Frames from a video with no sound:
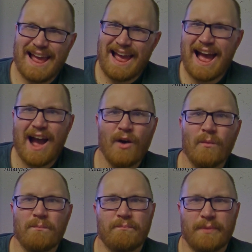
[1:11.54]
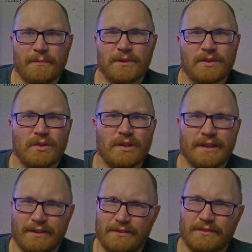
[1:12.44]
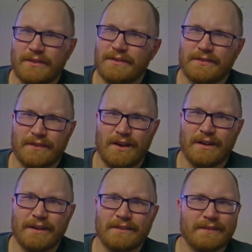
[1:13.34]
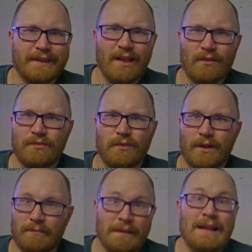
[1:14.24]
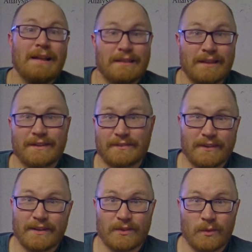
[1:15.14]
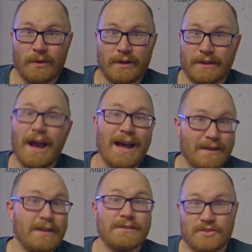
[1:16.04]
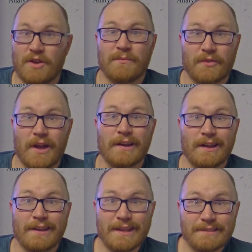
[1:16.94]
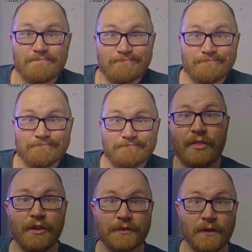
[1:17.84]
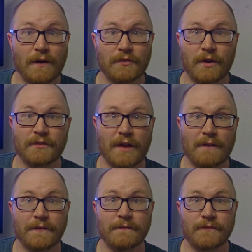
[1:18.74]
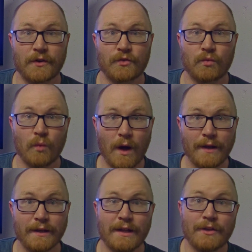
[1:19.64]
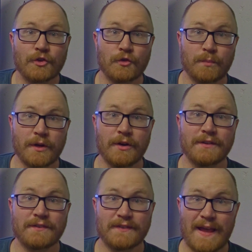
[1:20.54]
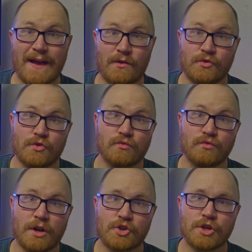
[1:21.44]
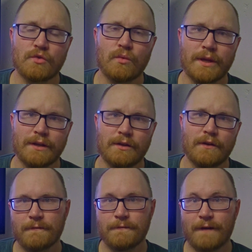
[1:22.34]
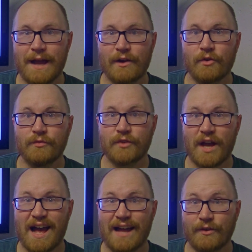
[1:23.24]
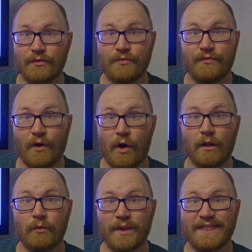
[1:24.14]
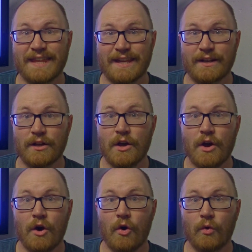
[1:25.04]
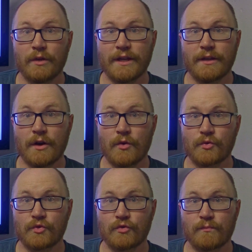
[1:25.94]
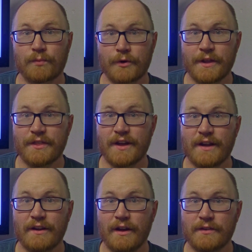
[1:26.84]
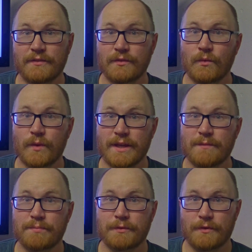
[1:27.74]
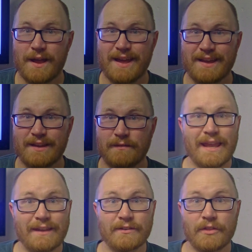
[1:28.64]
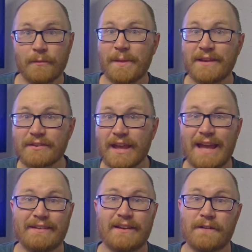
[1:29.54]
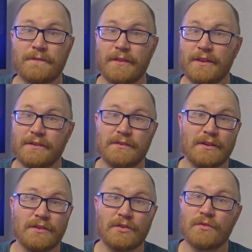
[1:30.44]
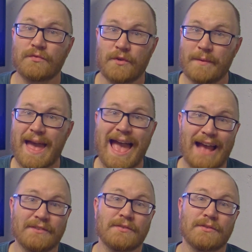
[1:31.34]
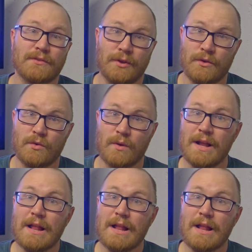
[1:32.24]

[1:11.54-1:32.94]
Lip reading: how biblical is the song itself? Well, let's look at the Word of God and jump right on in. The song starts off in verse 1. Spirit sound, rushing wind, fire of God, fall within. Holy Ghost, breathe on us, we pray. And the basic idea for this is from Acts 2,